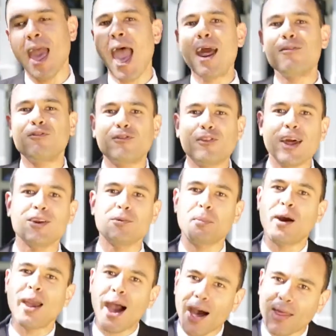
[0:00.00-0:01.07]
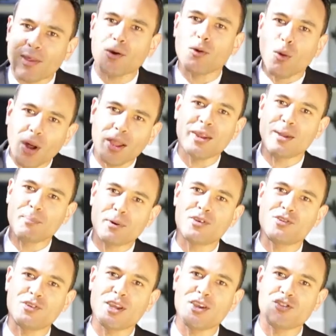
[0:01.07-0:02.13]
and flanked by other quality
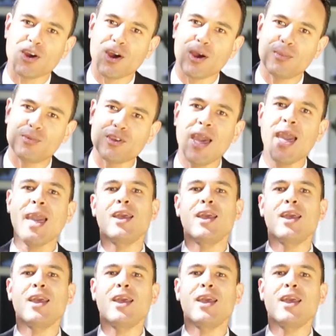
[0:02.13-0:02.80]
prestige homes,